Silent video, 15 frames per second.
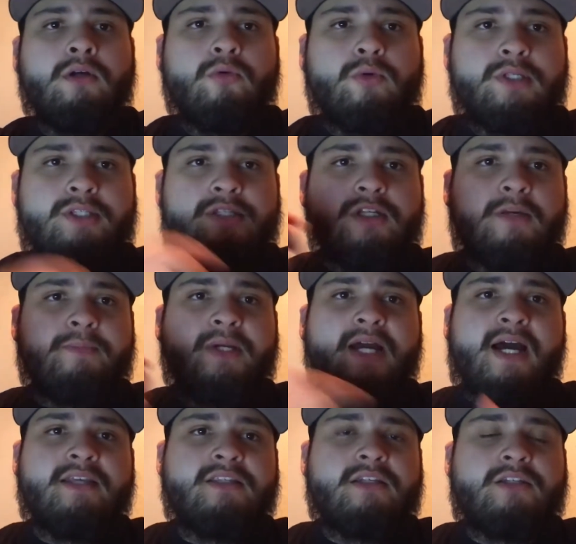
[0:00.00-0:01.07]
What's up,
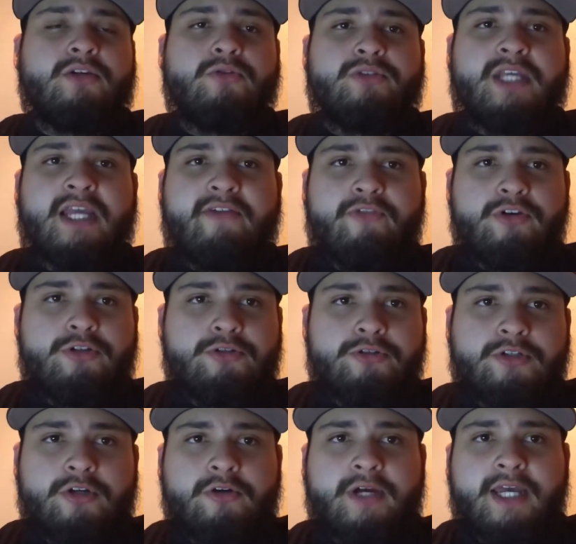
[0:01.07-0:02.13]
guys? It's Jose
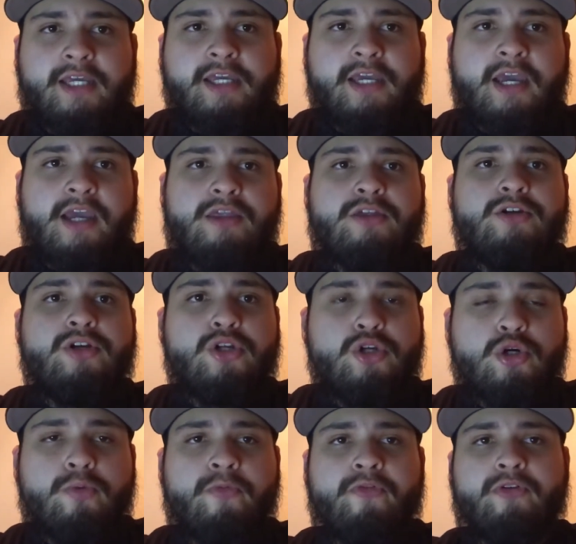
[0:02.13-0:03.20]
Verduzco, aka the
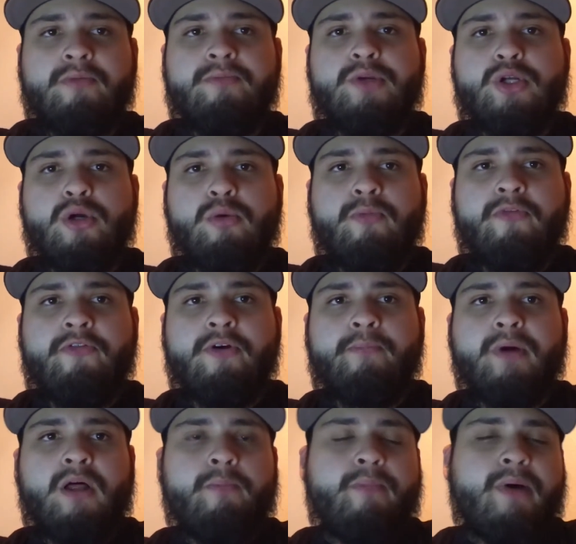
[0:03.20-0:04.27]
Noob from Noob
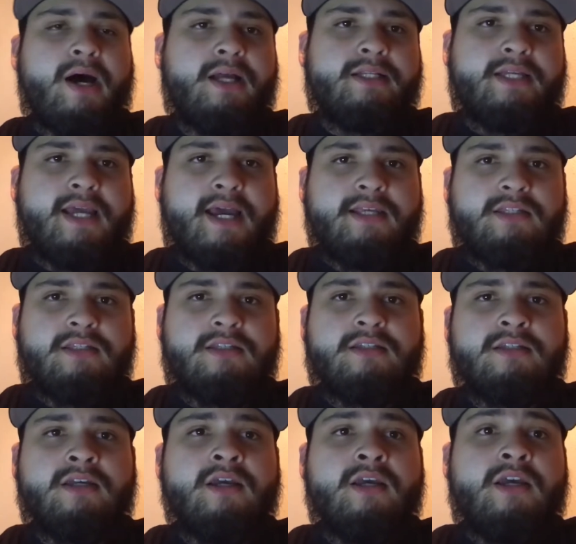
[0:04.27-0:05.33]
Football
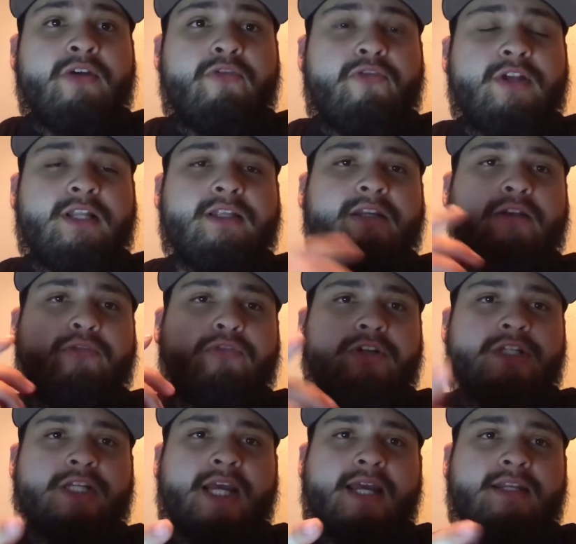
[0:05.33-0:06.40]
Podcasts, filling in for
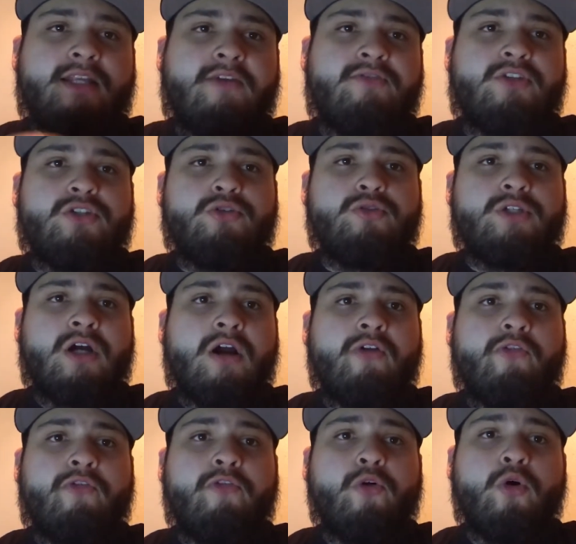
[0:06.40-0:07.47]
Jan David Sutar
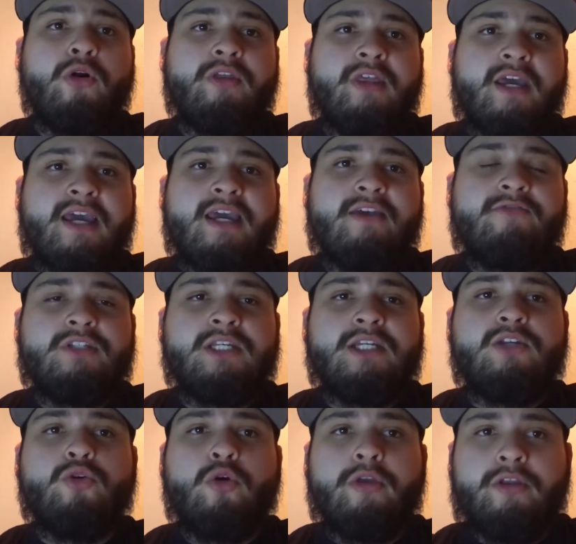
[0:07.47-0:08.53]
for the AFC
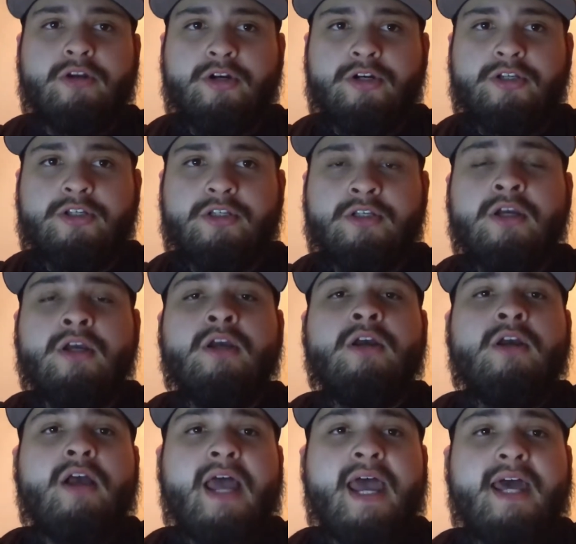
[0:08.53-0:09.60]
Northerners.
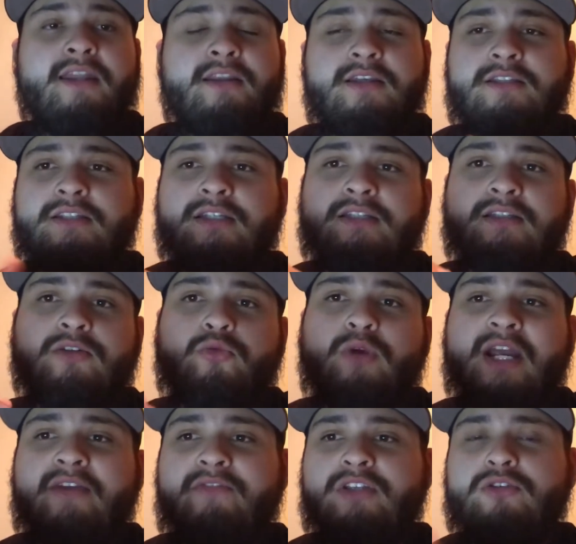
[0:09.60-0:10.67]
And this is the
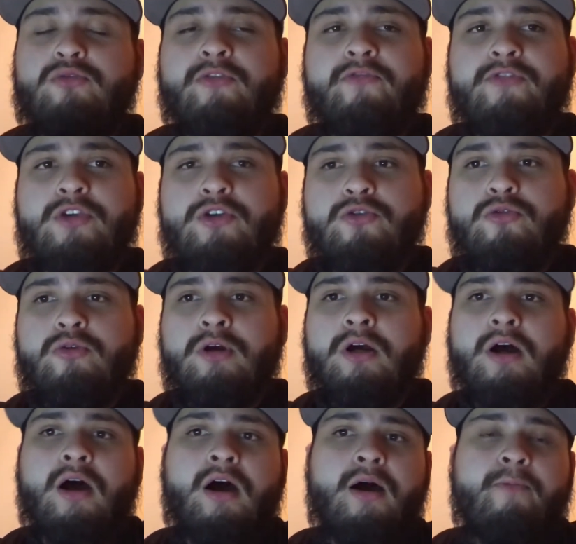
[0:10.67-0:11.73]
Ravens review
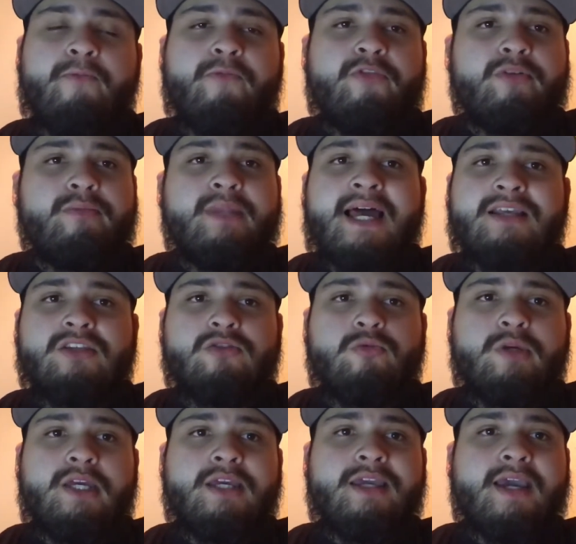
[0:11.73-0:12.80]
from last
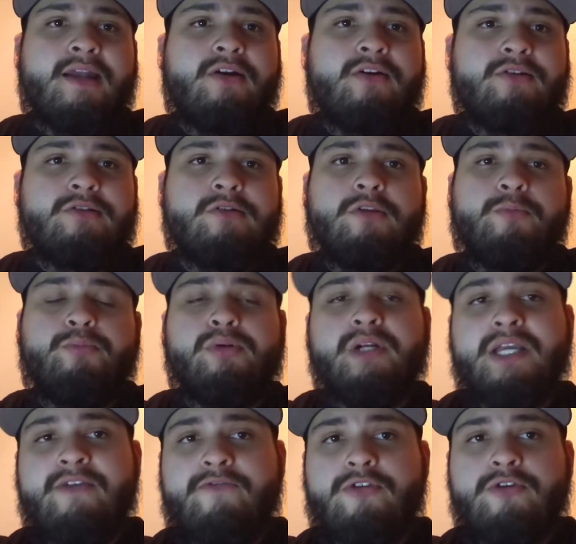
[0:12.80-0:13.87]
week and also the
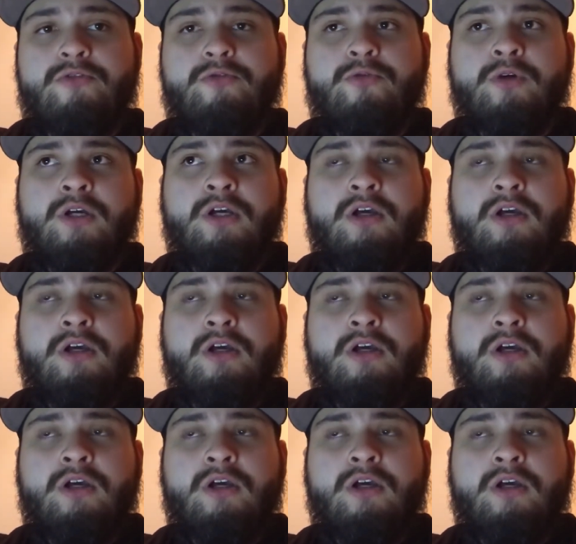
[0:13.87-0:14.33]
preview